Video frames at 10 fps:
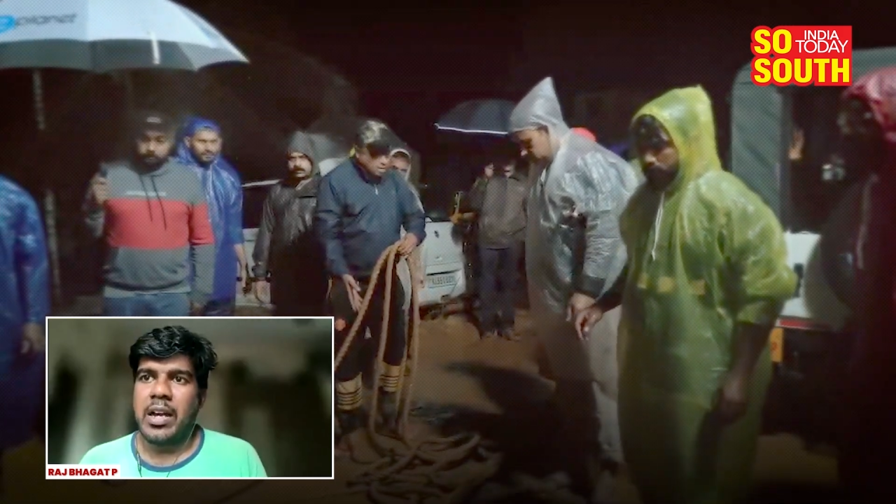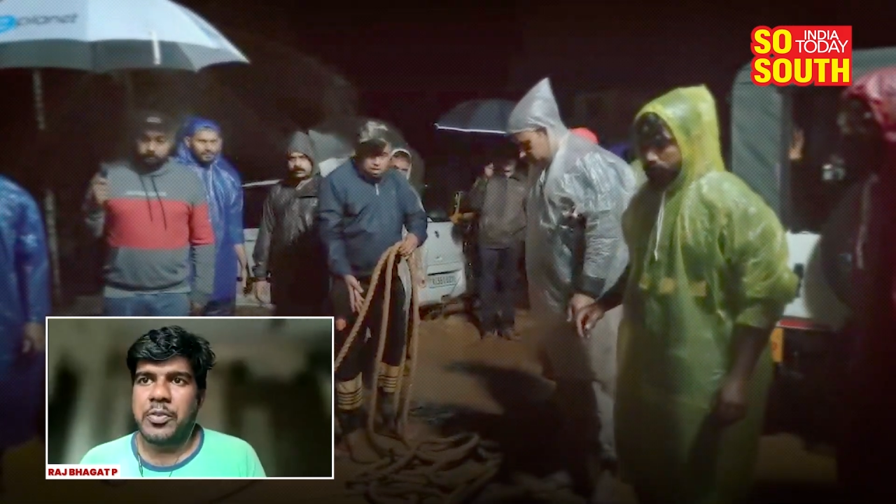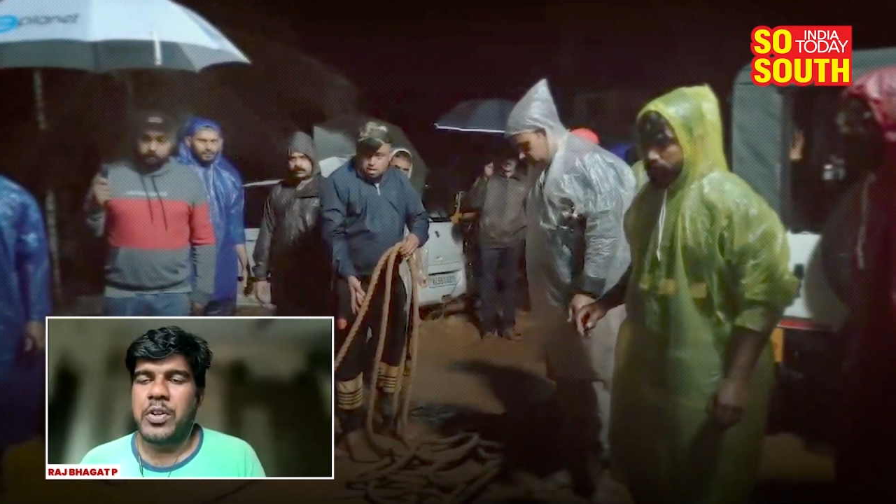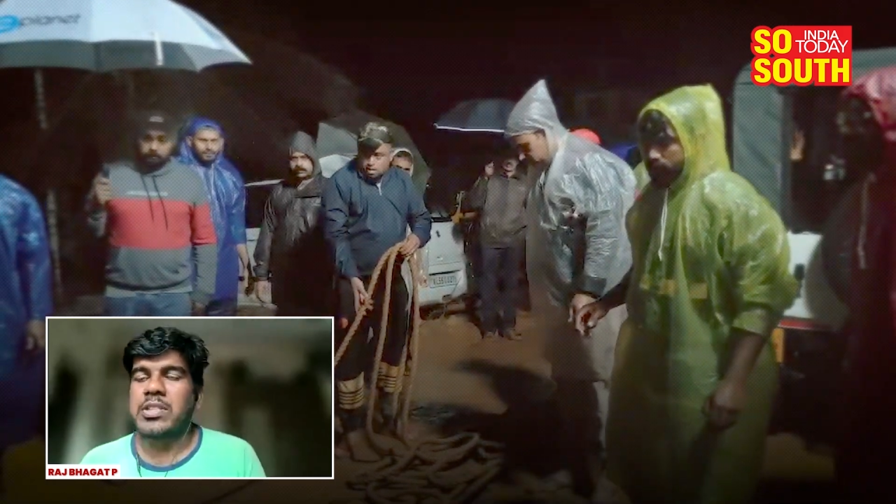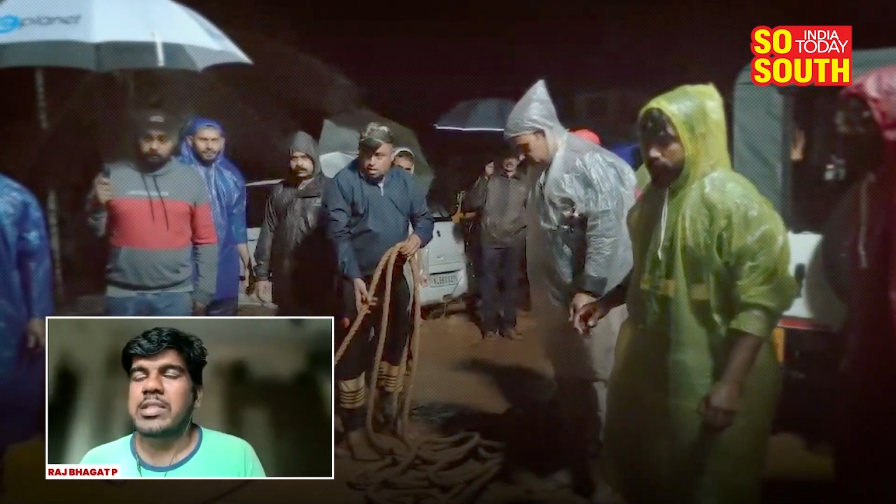
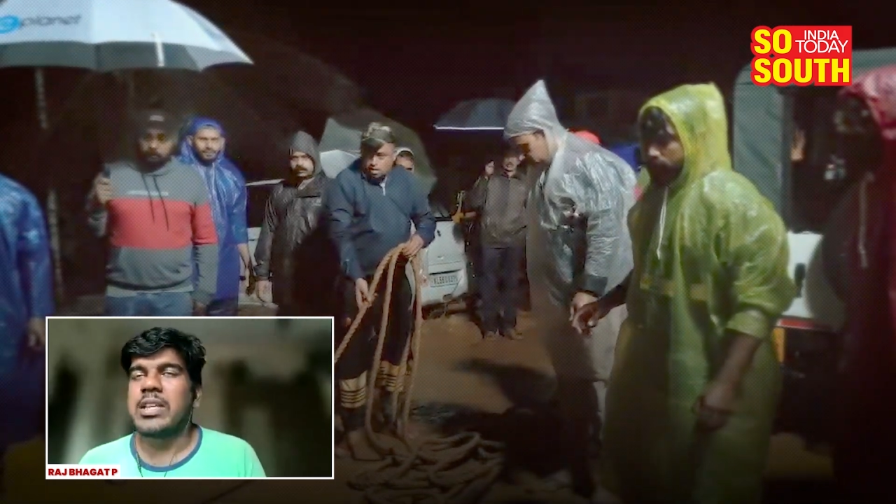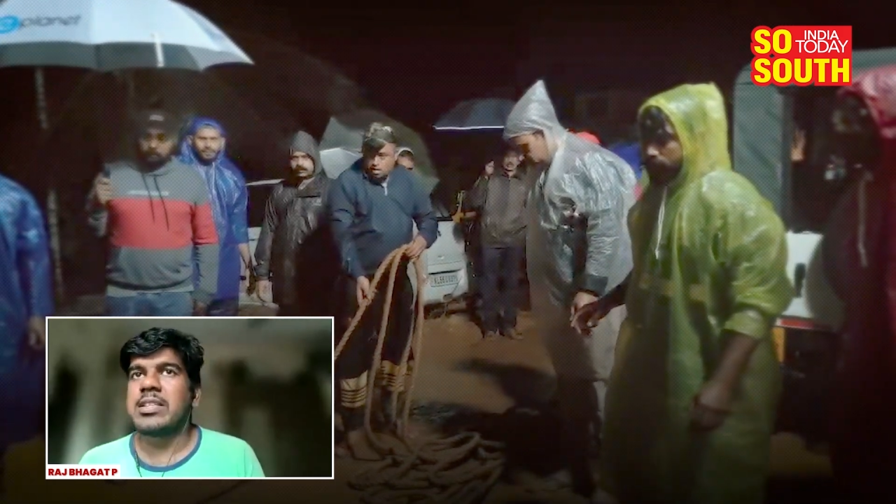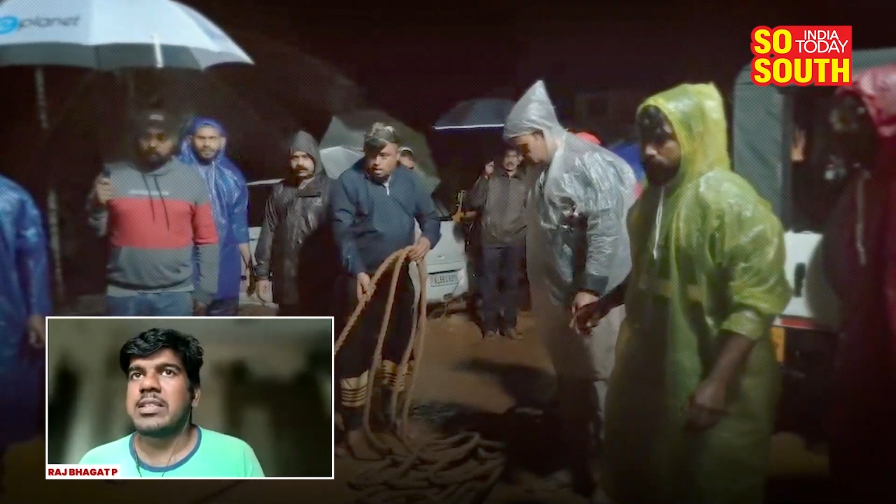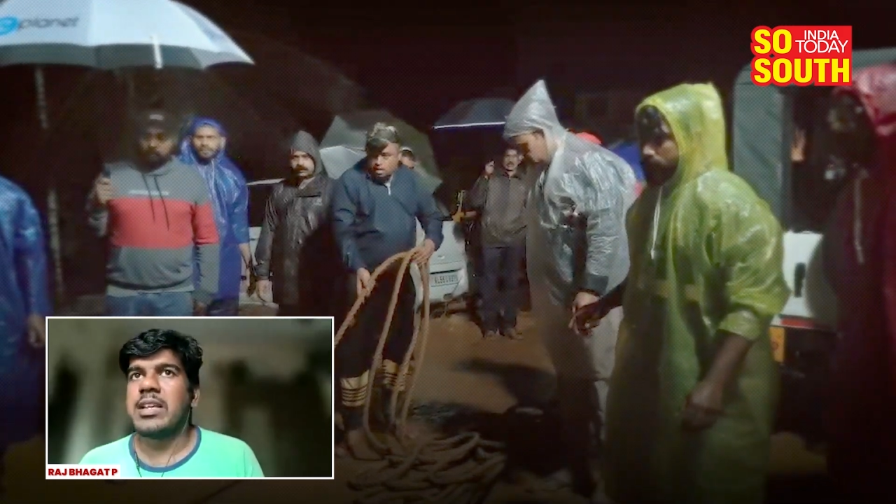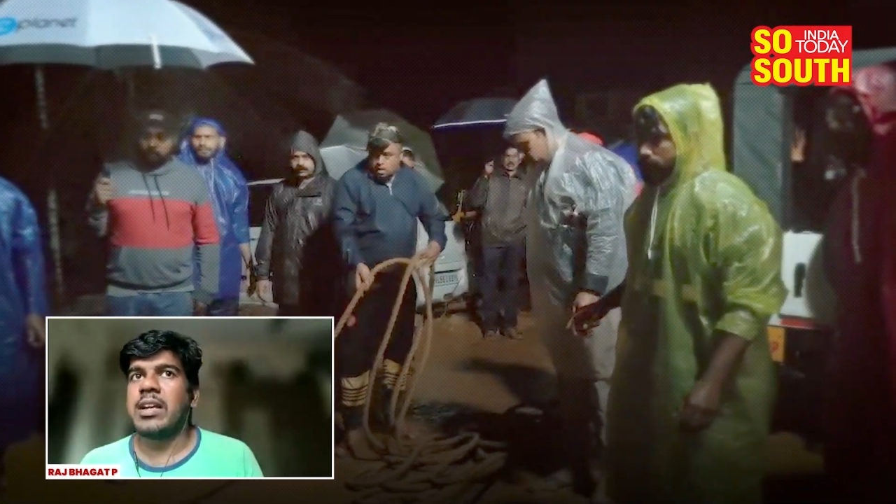course, there is
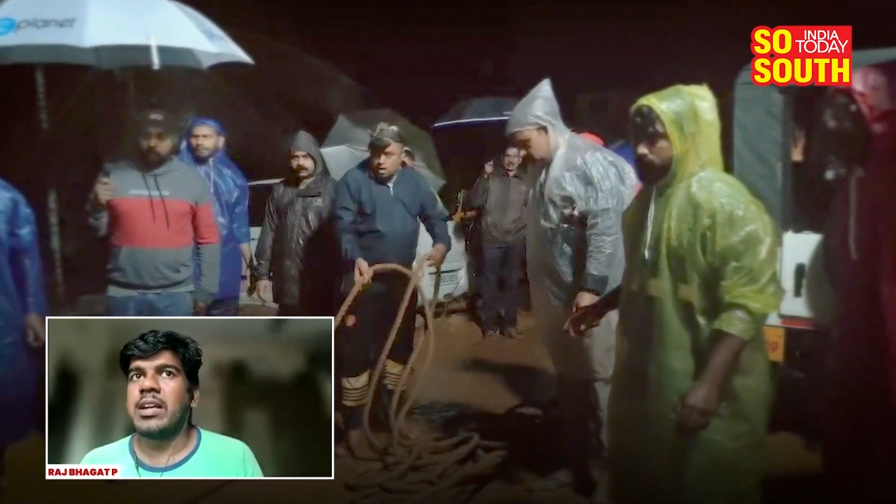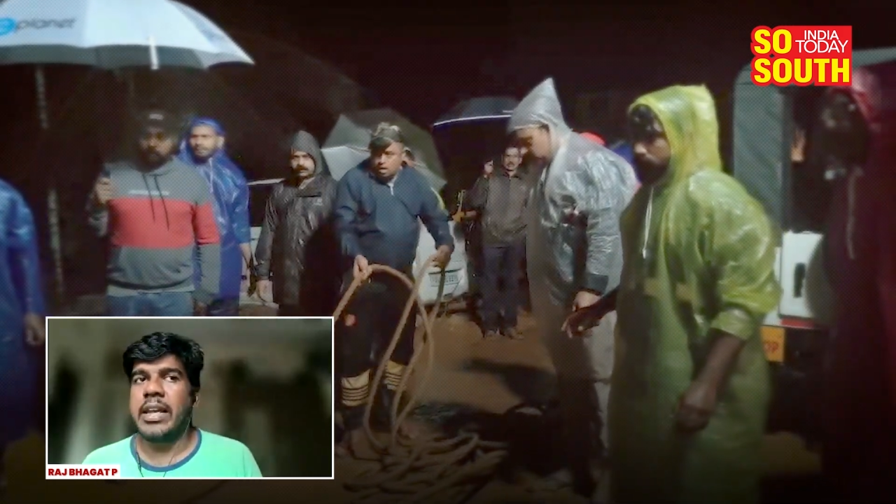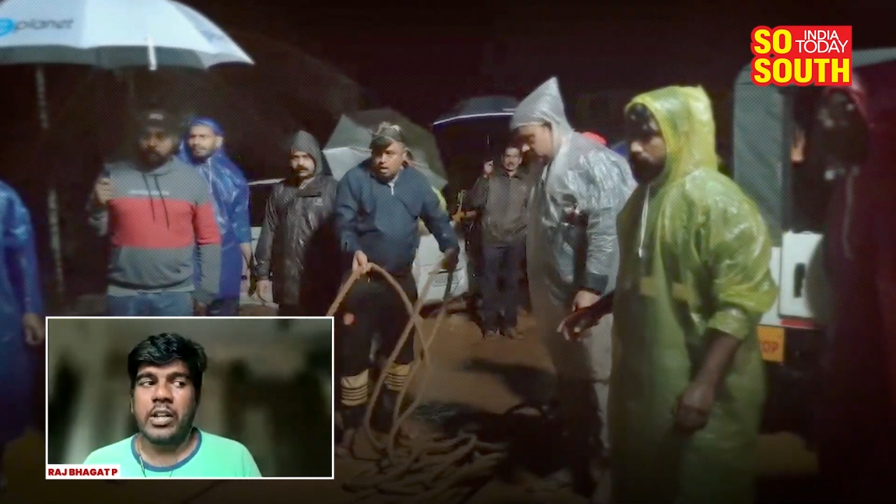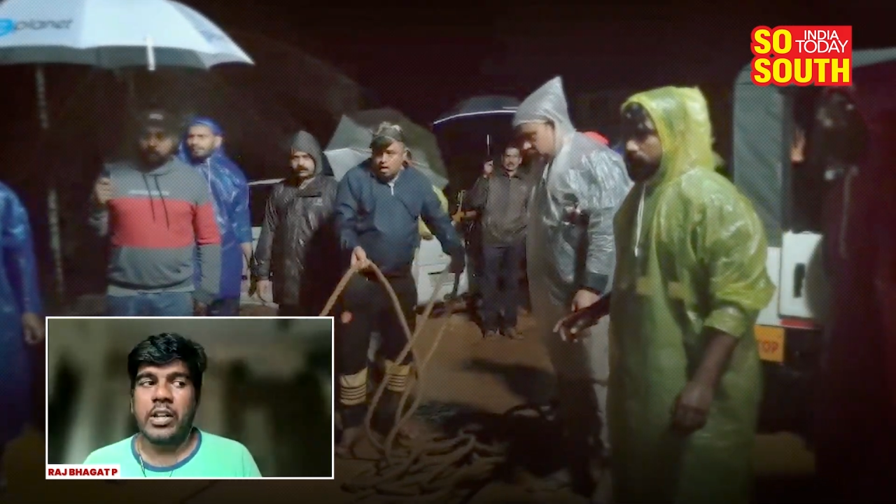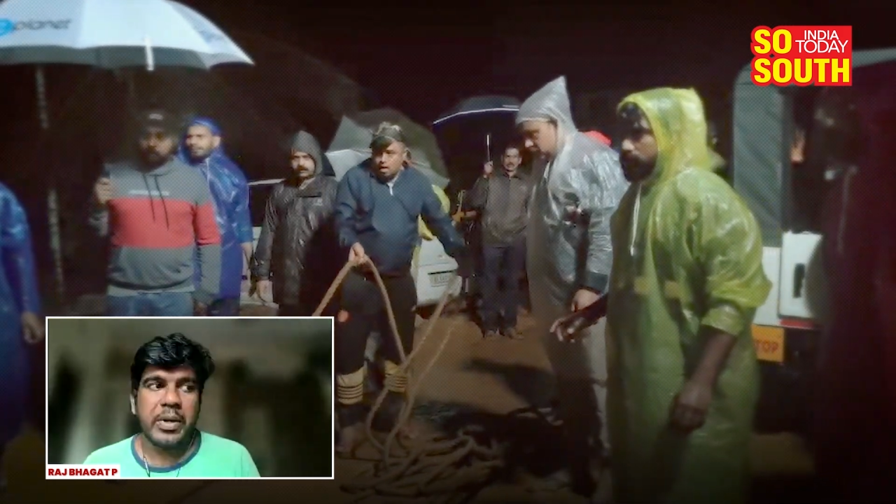a
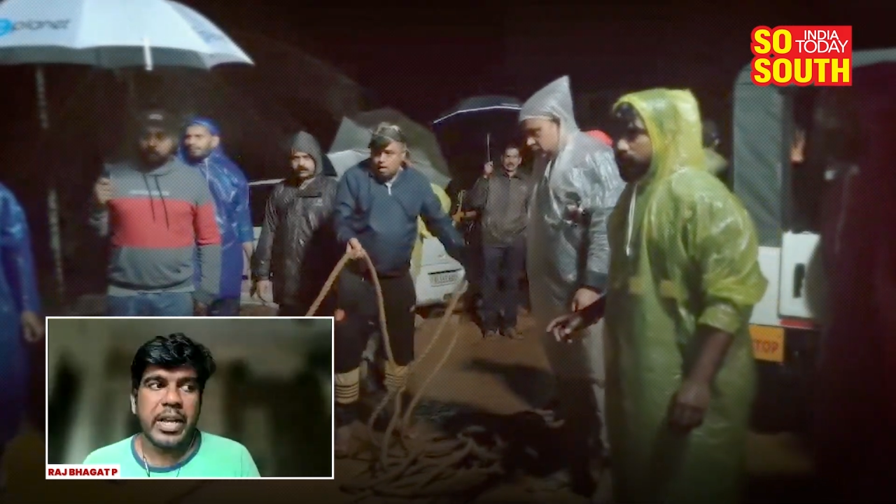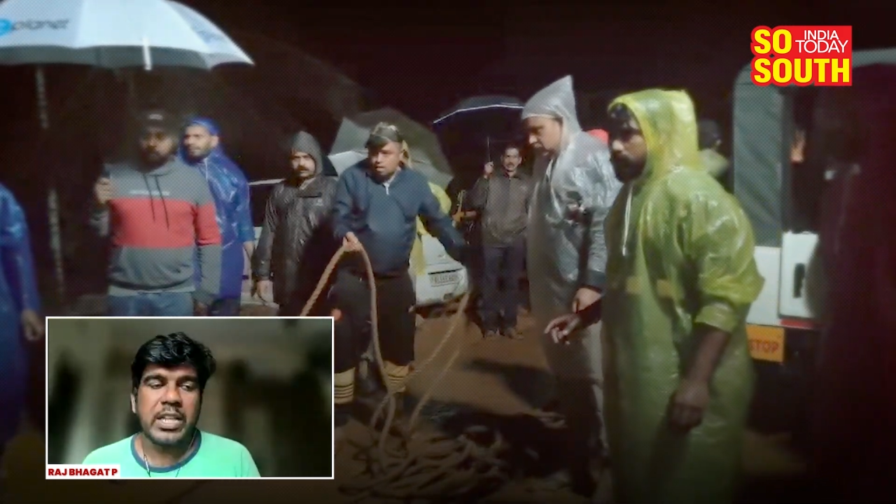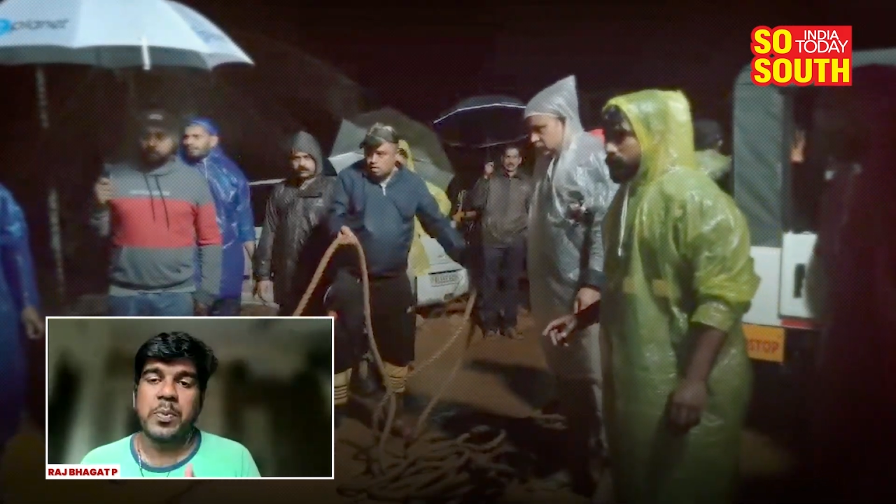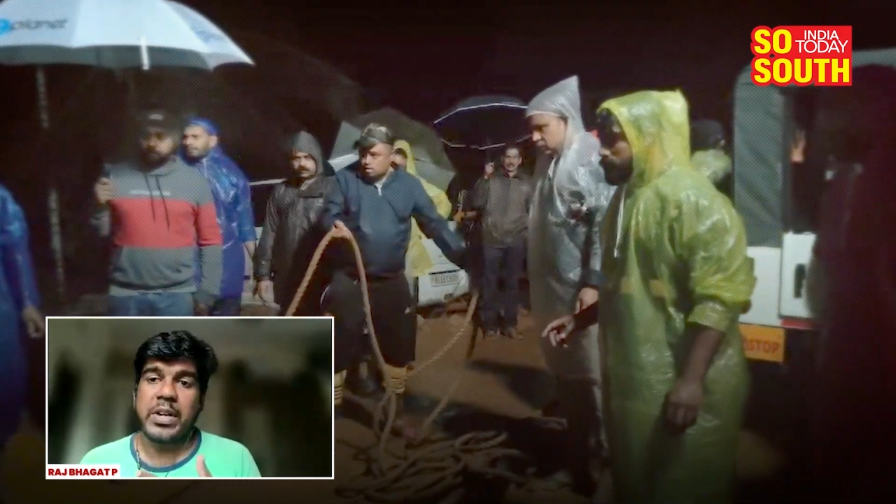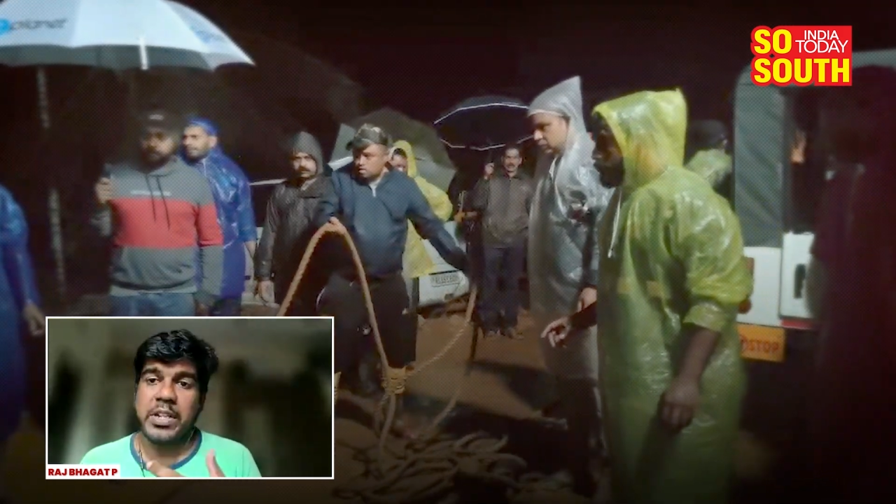economic
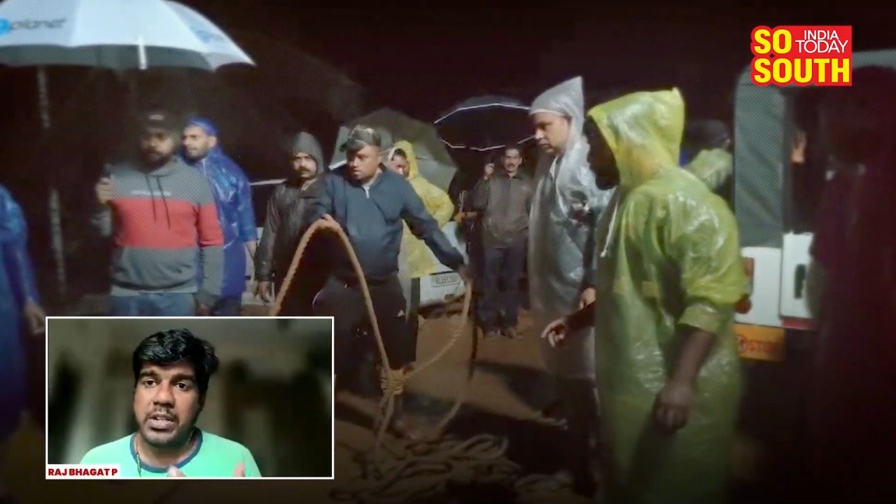aspiration